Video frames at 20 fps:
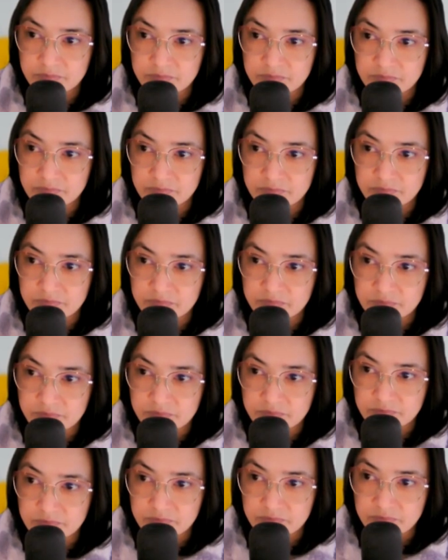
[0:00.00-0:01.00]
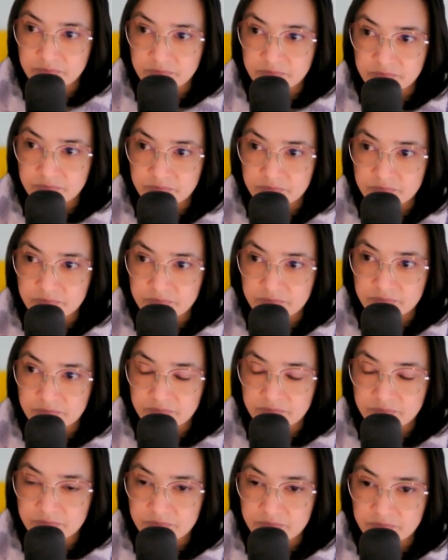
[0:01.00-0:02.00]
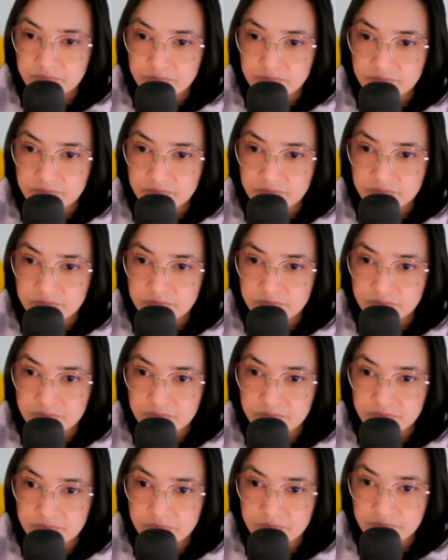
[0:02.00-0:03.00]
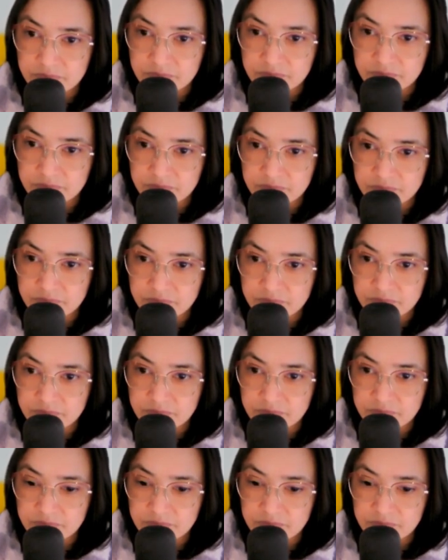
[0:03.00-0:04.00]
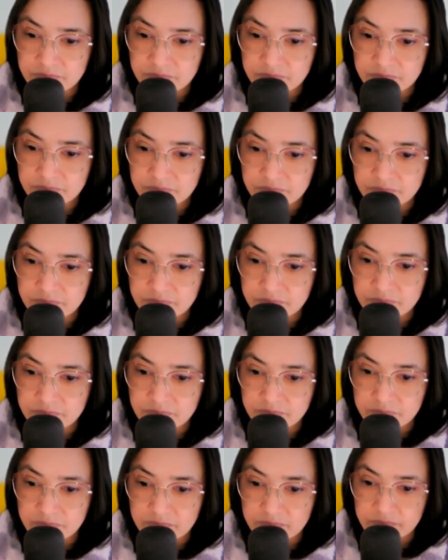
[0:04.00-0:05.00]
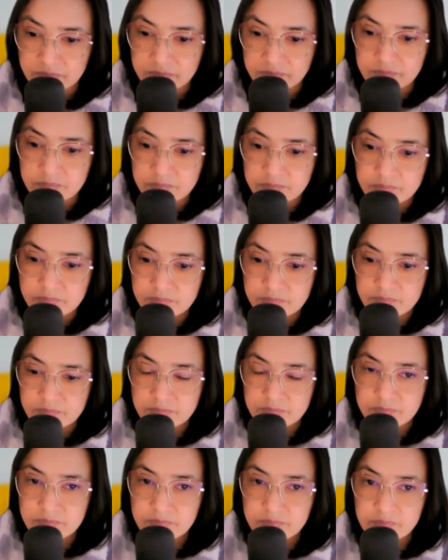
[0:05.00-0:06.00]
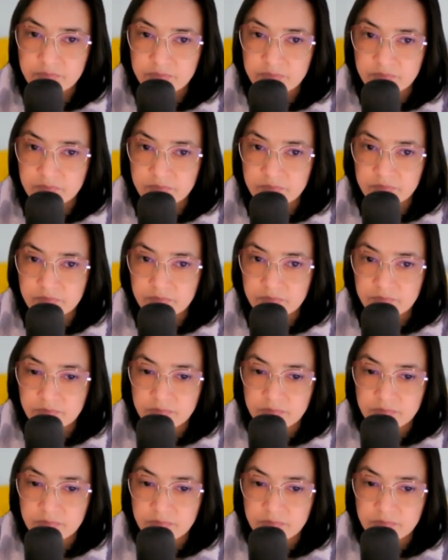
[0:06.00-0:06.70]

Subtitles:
The person shown says nothing.